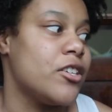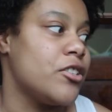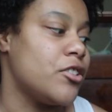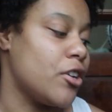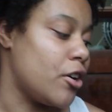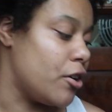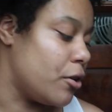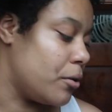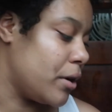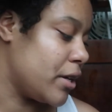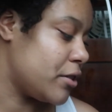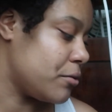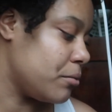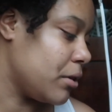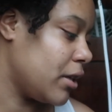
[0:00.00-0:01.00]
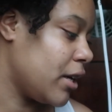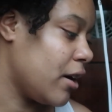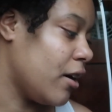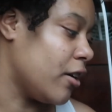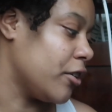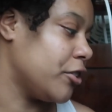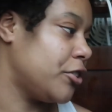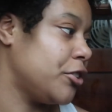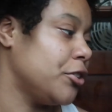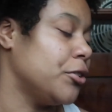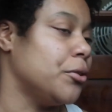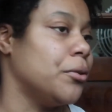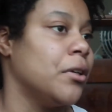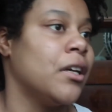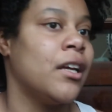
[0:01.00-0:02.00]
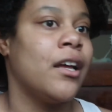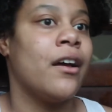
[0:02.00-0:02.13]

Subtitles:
So it's really hard to